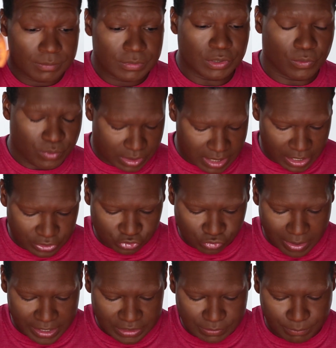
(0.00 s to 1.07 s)
So we're not
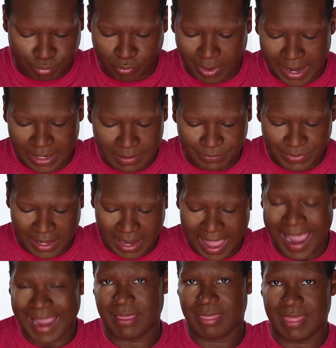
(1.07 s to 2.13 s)
trying to brighten up that
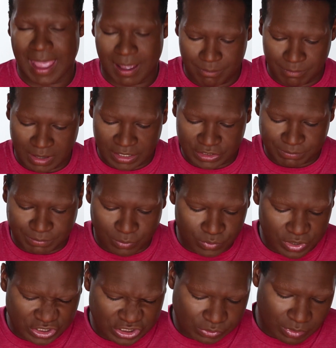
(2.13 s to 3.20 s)
eye that much, but
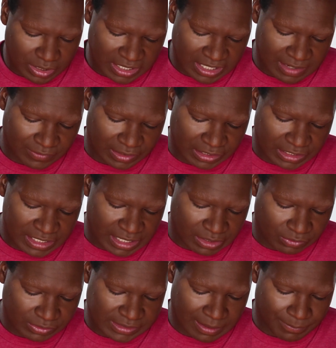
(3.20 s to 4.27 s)
we just want to give a
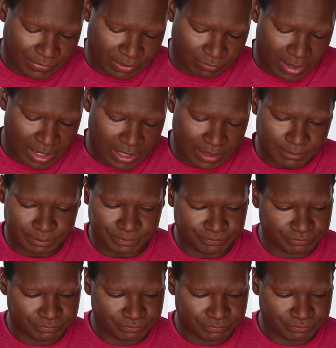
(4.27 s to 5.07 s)
little something, right?